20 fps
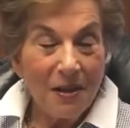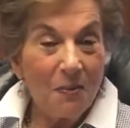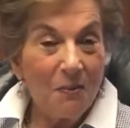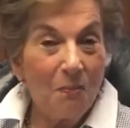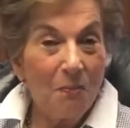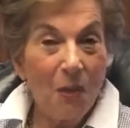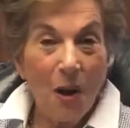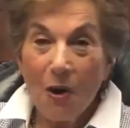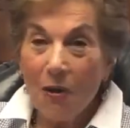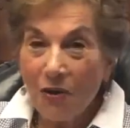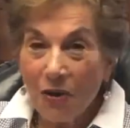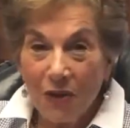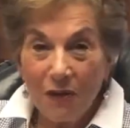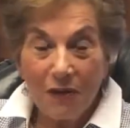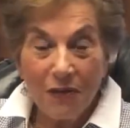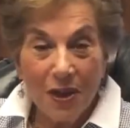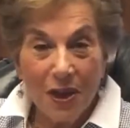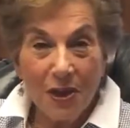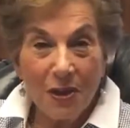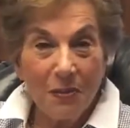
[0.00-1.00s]
Both
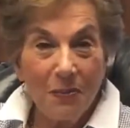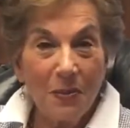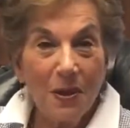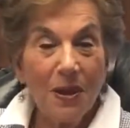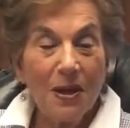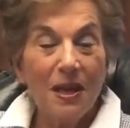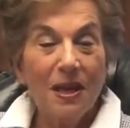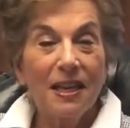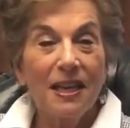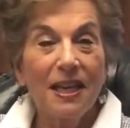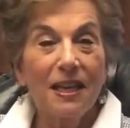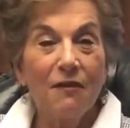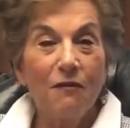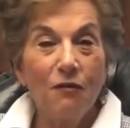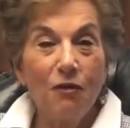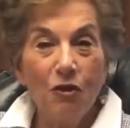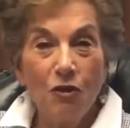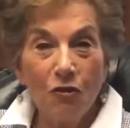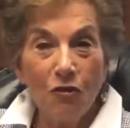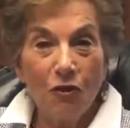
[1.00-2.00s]
of them give
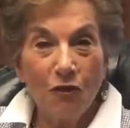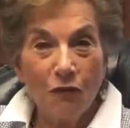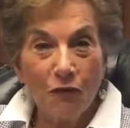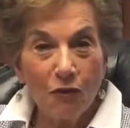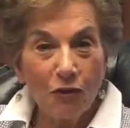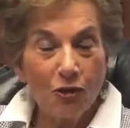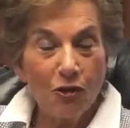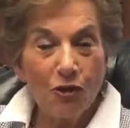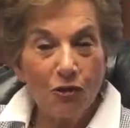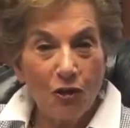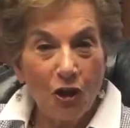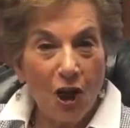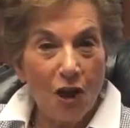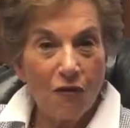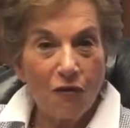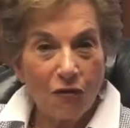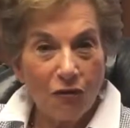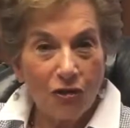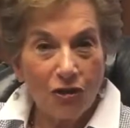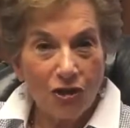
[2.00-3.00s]
universal
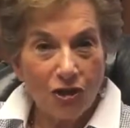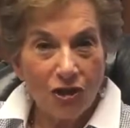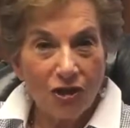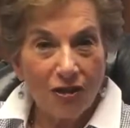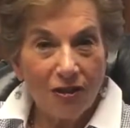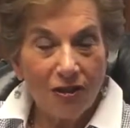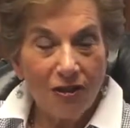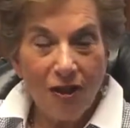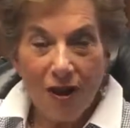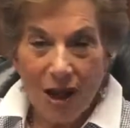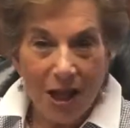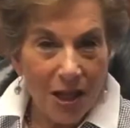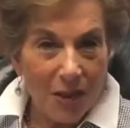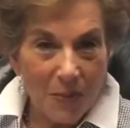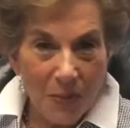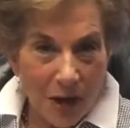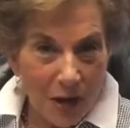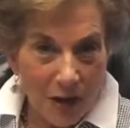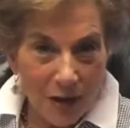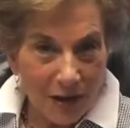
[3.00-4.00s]
coverage. All
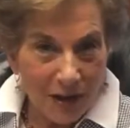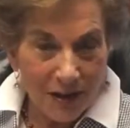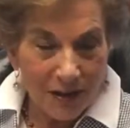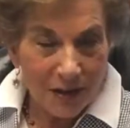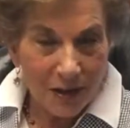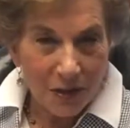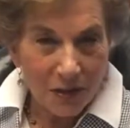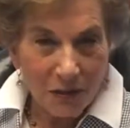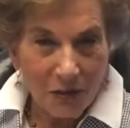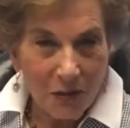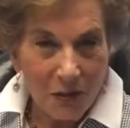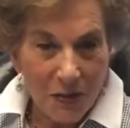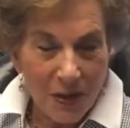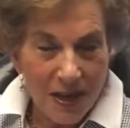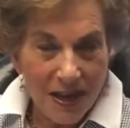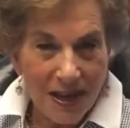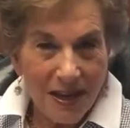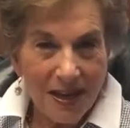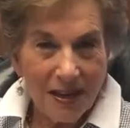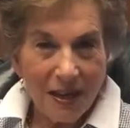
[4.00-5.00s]
Americans would
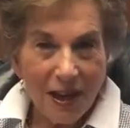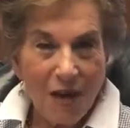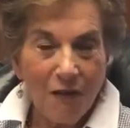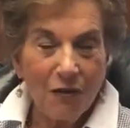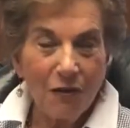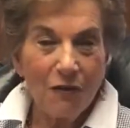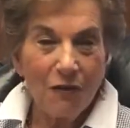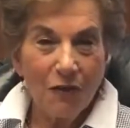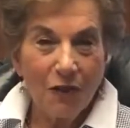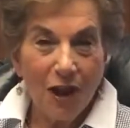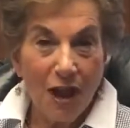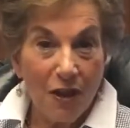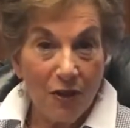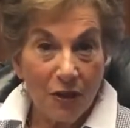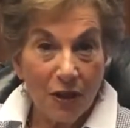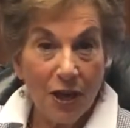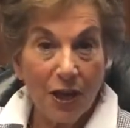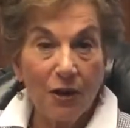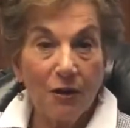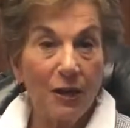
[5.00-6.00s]
be covered for
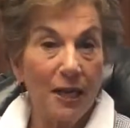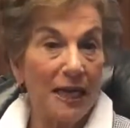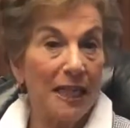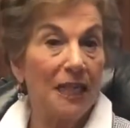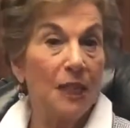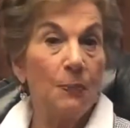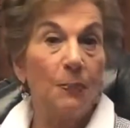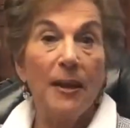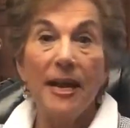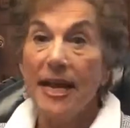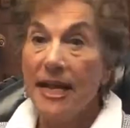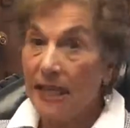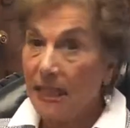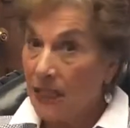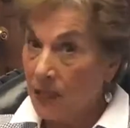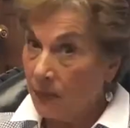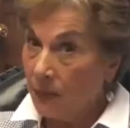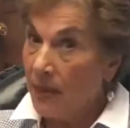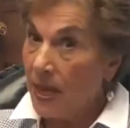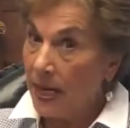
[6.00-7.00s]
health care. It
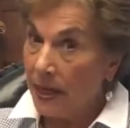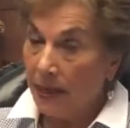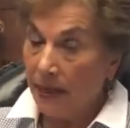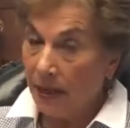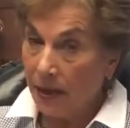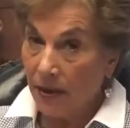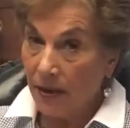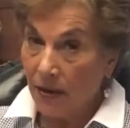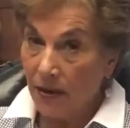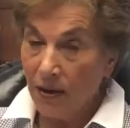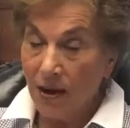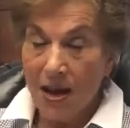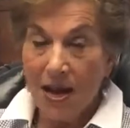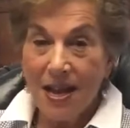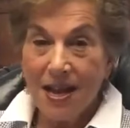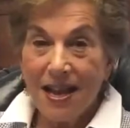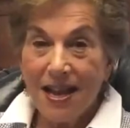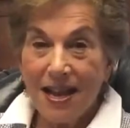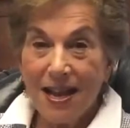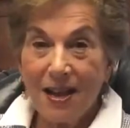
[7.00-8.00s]
expands Medicare
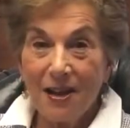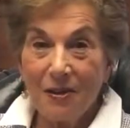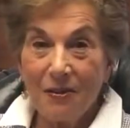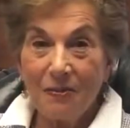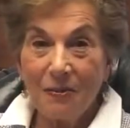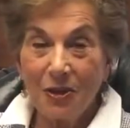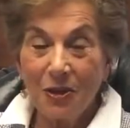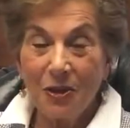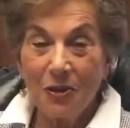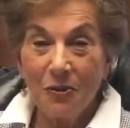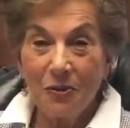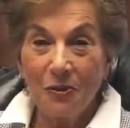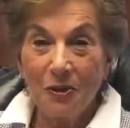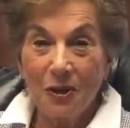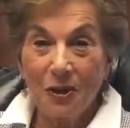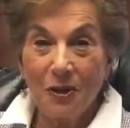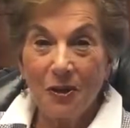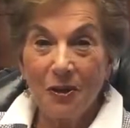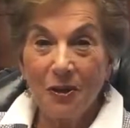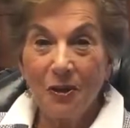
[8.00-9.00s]
um, to
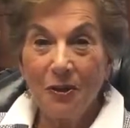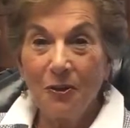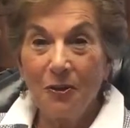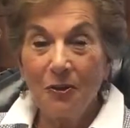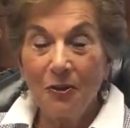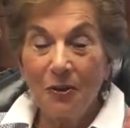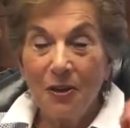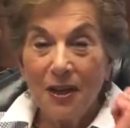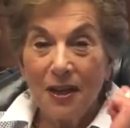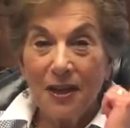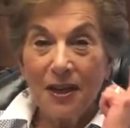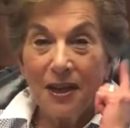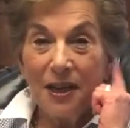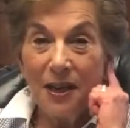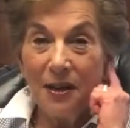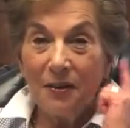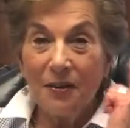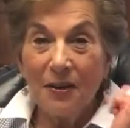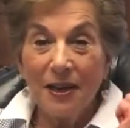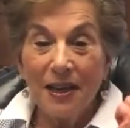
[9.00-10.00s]
include
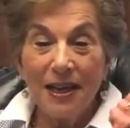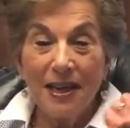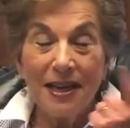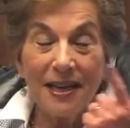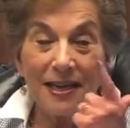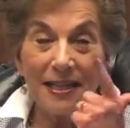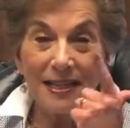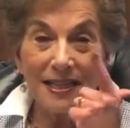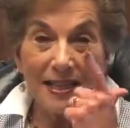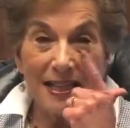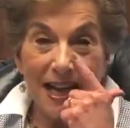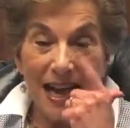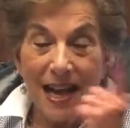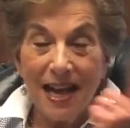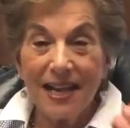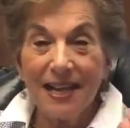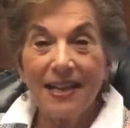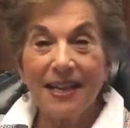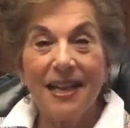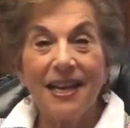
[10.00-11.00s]
hearing aids and
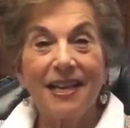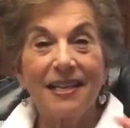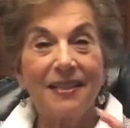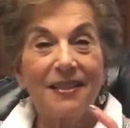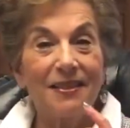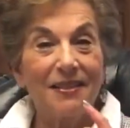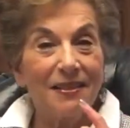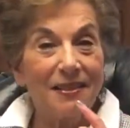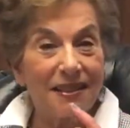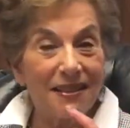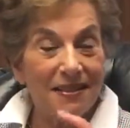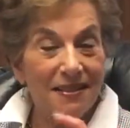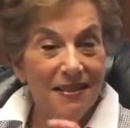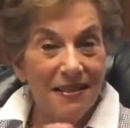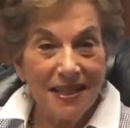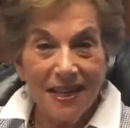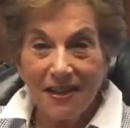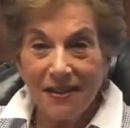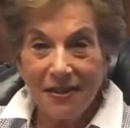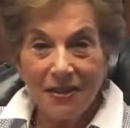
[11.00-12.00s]
eyeglasses
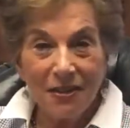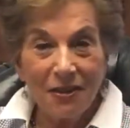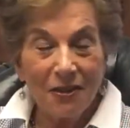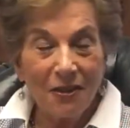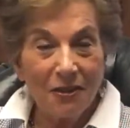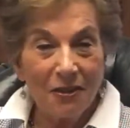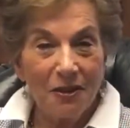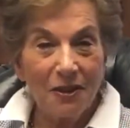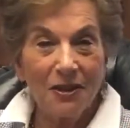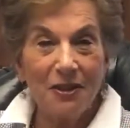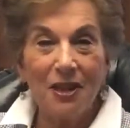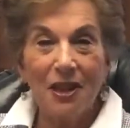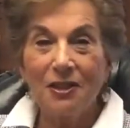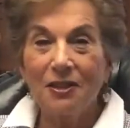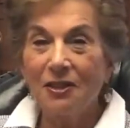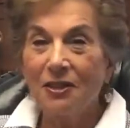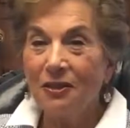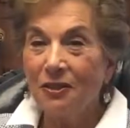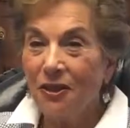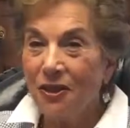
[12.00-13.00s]
and dental. It
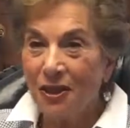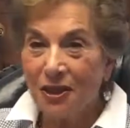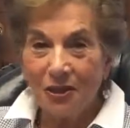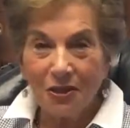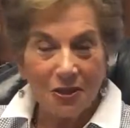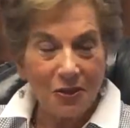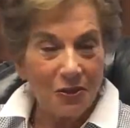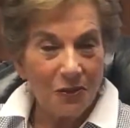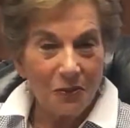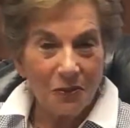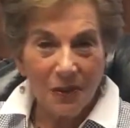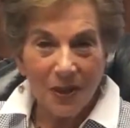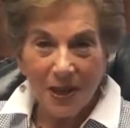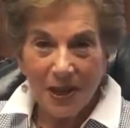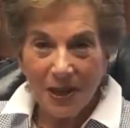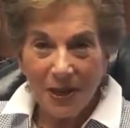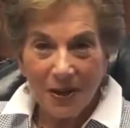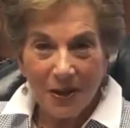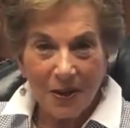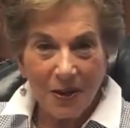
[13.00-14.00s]
does long term
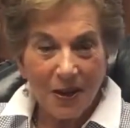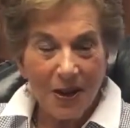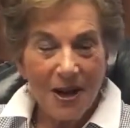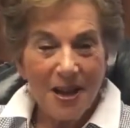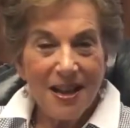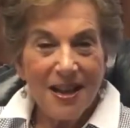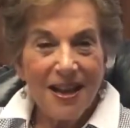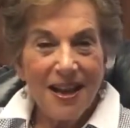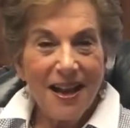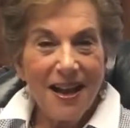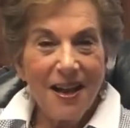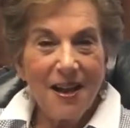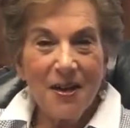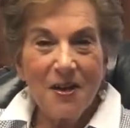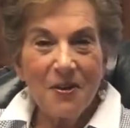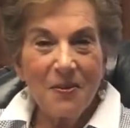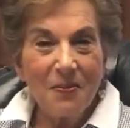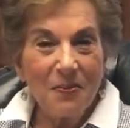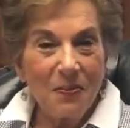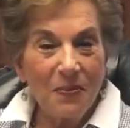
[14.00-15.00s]
care.
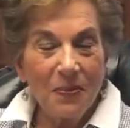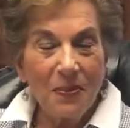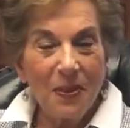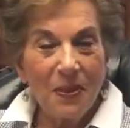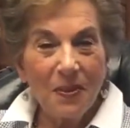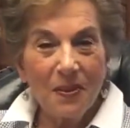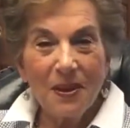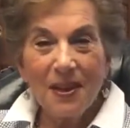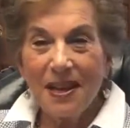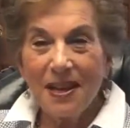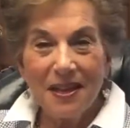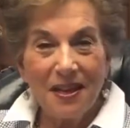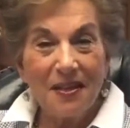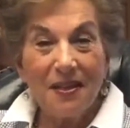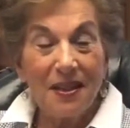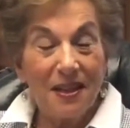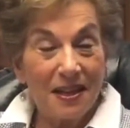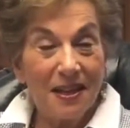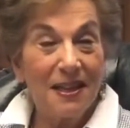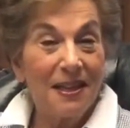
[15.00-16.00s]
Um, it,
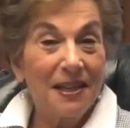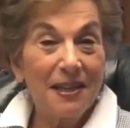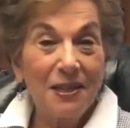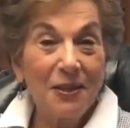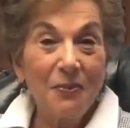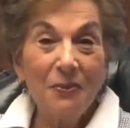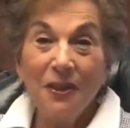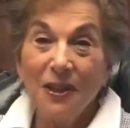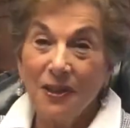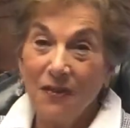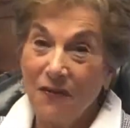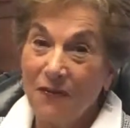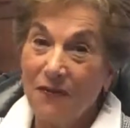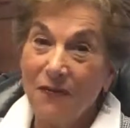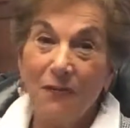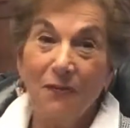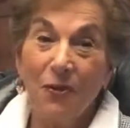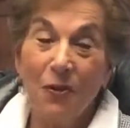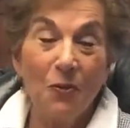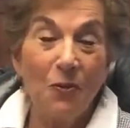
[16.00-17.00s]
it's really
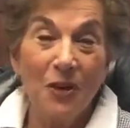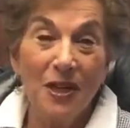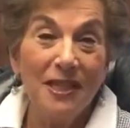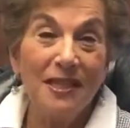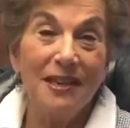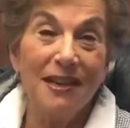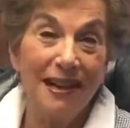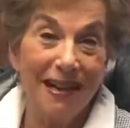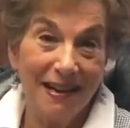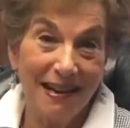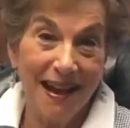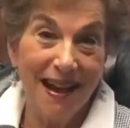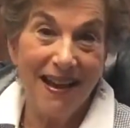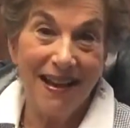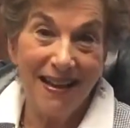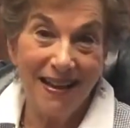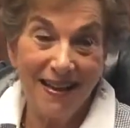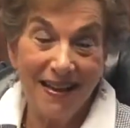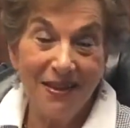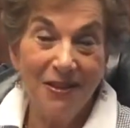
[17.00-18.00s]
the reason I
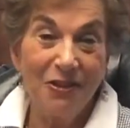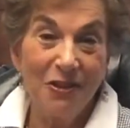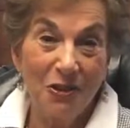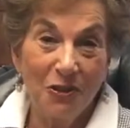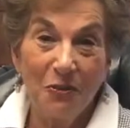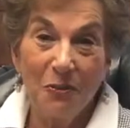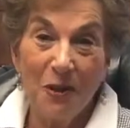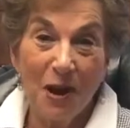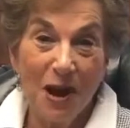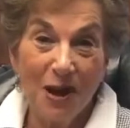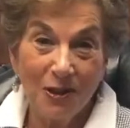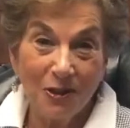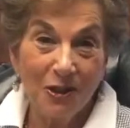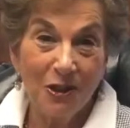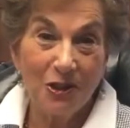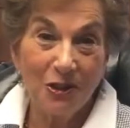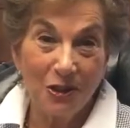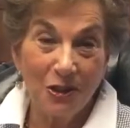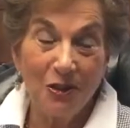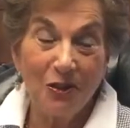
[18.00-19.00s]
got into
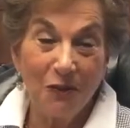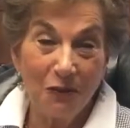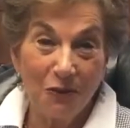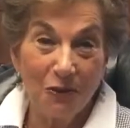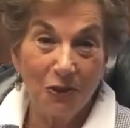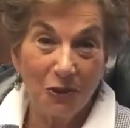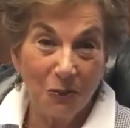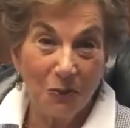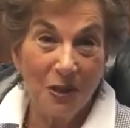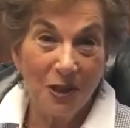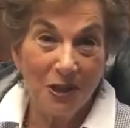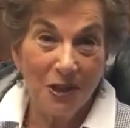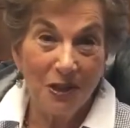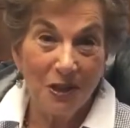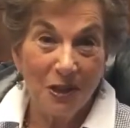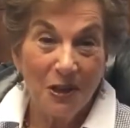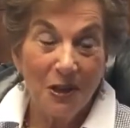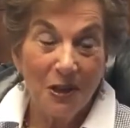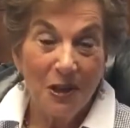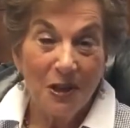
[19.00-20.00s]
politics in the first
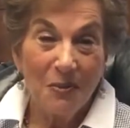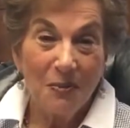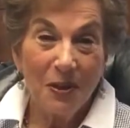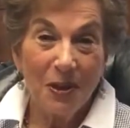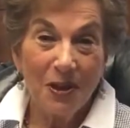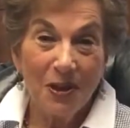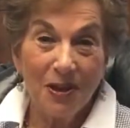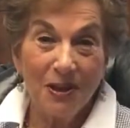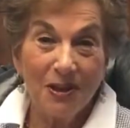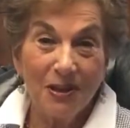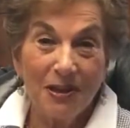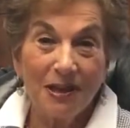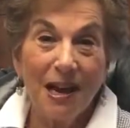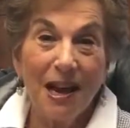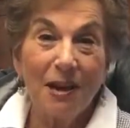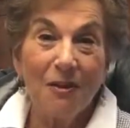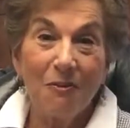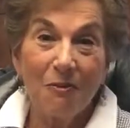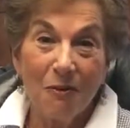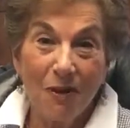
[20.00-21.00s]
place because
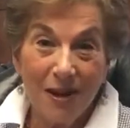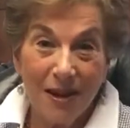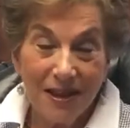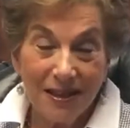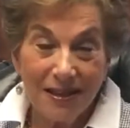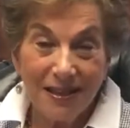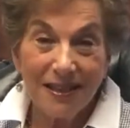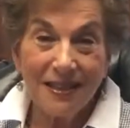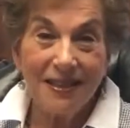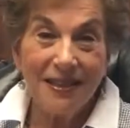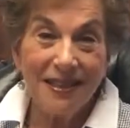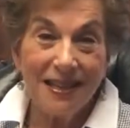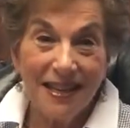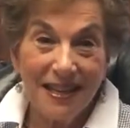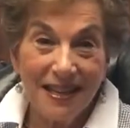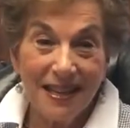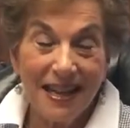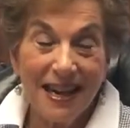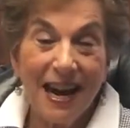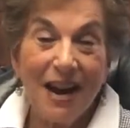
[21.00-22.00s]
I wanted to
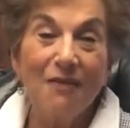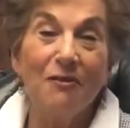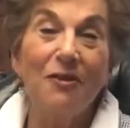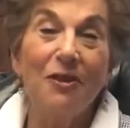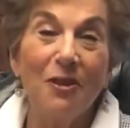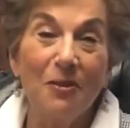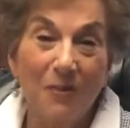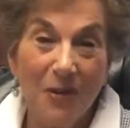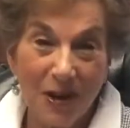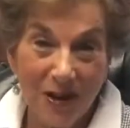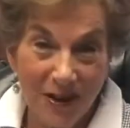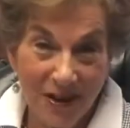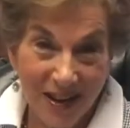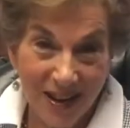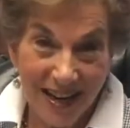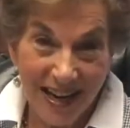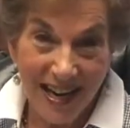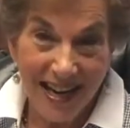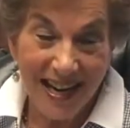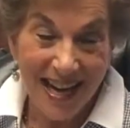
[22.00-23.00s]
see that every
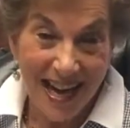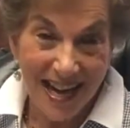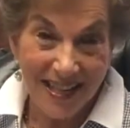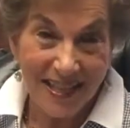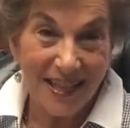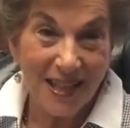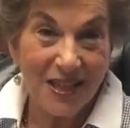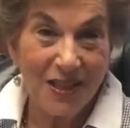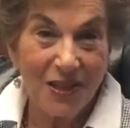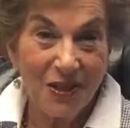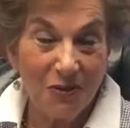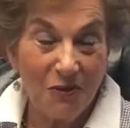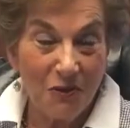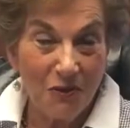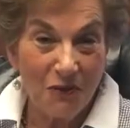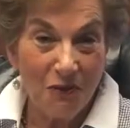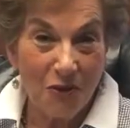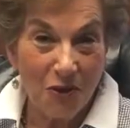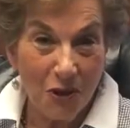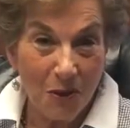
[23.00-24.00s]
American had access to
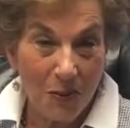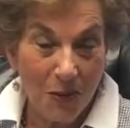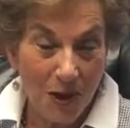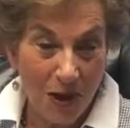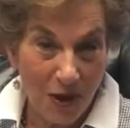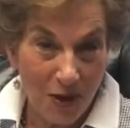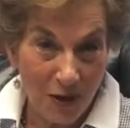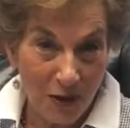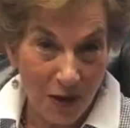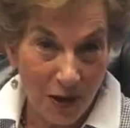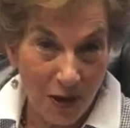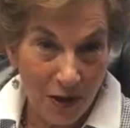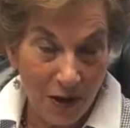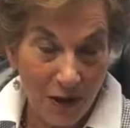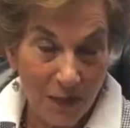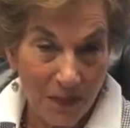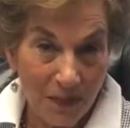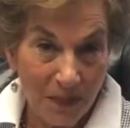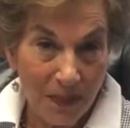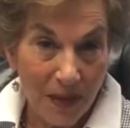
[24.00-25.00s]
affordable health
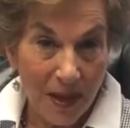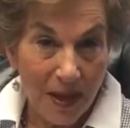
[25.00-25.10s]
care.